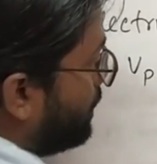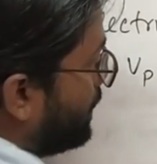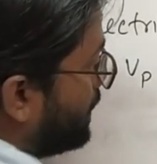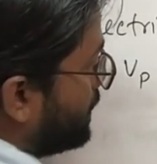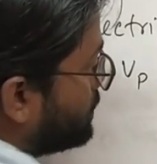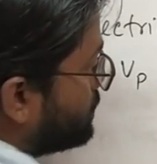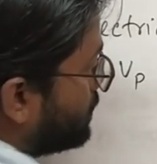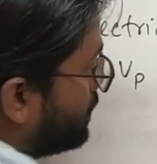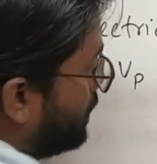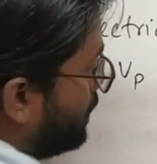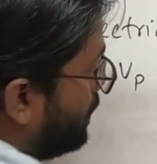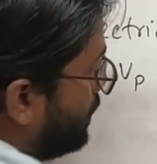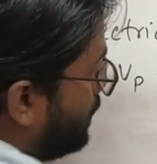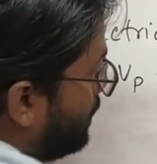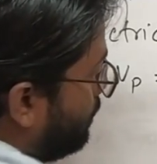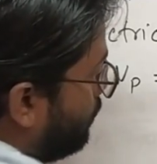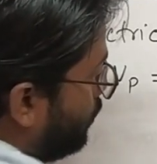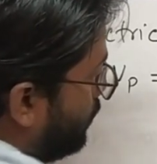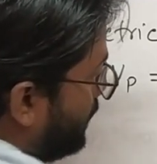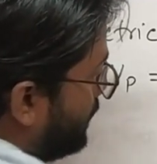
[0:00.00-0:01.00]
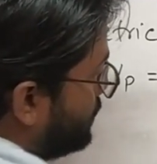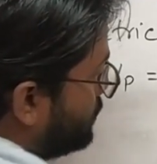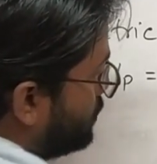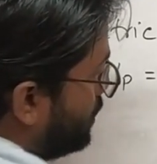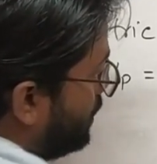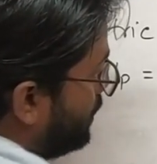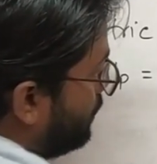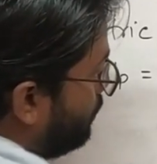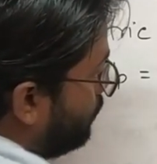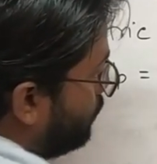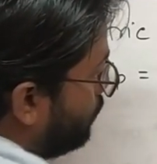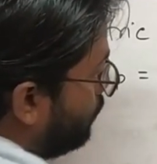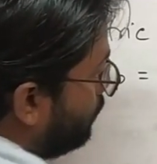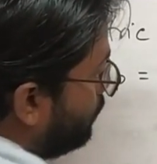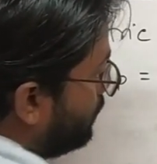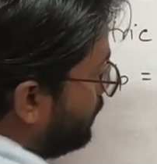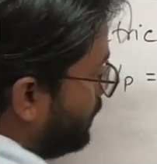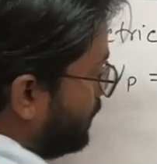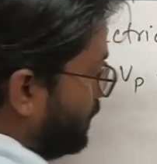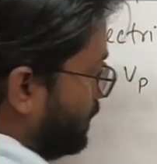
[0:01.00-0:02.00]
plus potential due
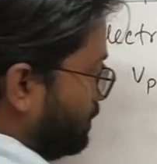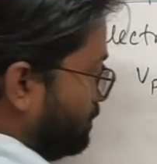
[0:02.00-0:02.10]
to